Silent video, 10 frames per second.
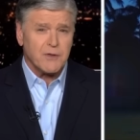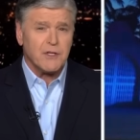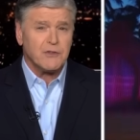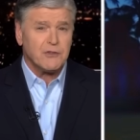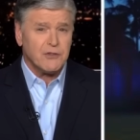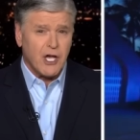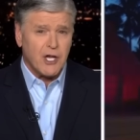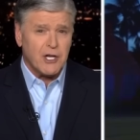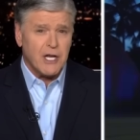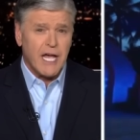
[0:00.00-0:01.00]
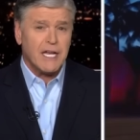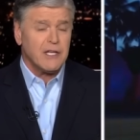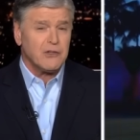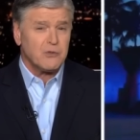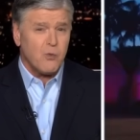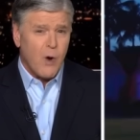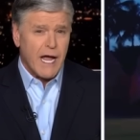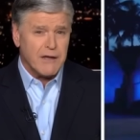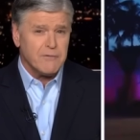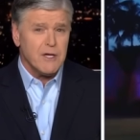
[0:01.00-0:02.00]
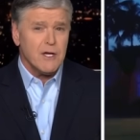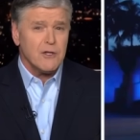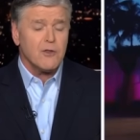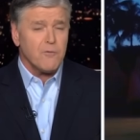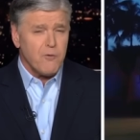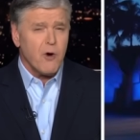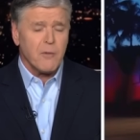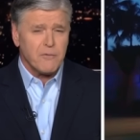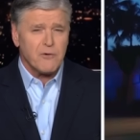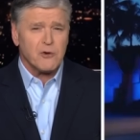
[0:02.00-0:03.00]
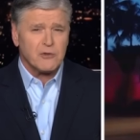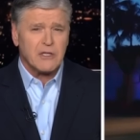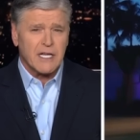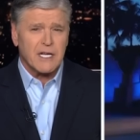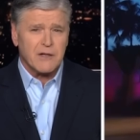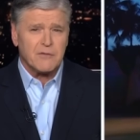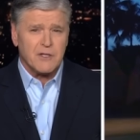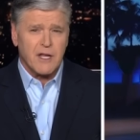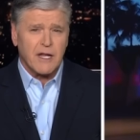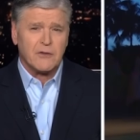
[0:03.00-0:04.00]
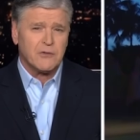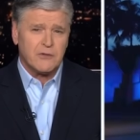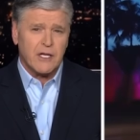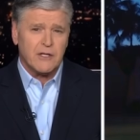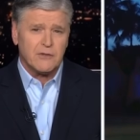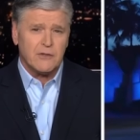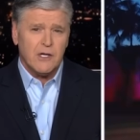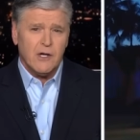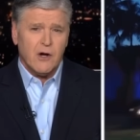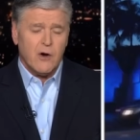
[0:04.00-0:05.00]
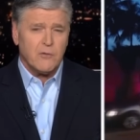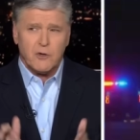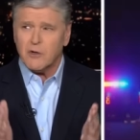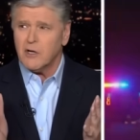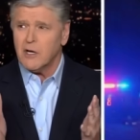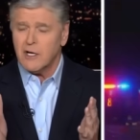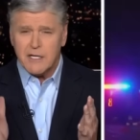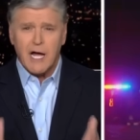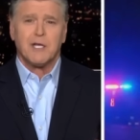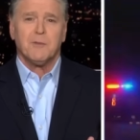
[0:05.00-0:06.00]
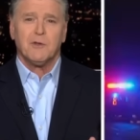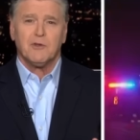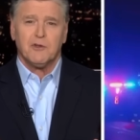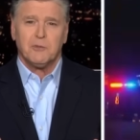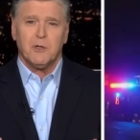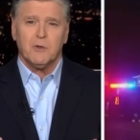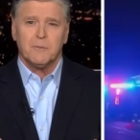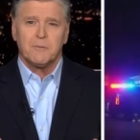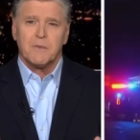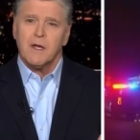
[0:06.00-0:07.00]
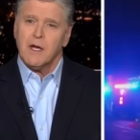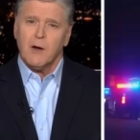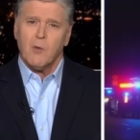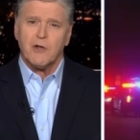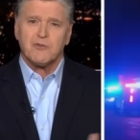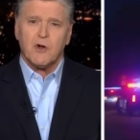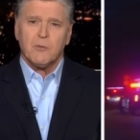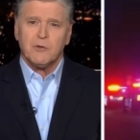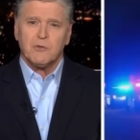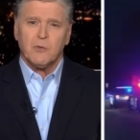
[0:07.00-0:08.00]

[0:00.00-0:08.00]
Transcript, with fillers: with his son and his wife, the former First Lady of the United States, over a document dispute. And while Trump was